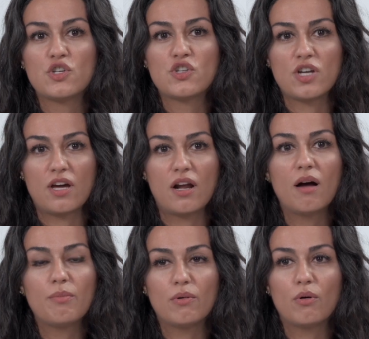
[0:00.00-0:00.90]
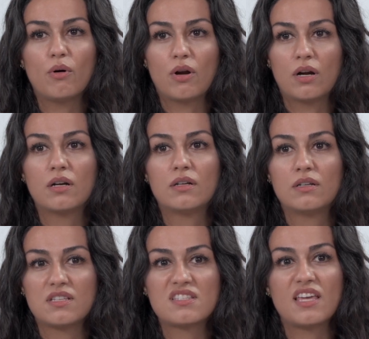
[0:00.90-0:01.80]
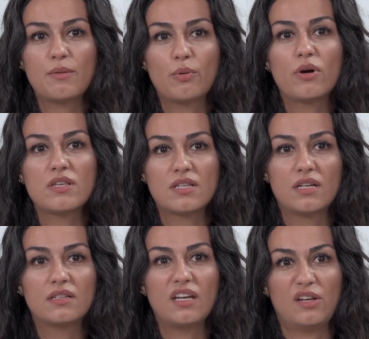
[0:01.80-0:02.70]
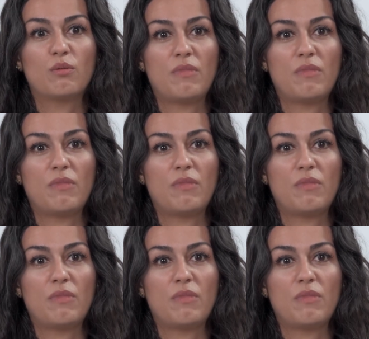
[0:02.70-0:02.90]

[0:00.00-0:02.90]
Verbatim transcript: shut up or the snake poison in your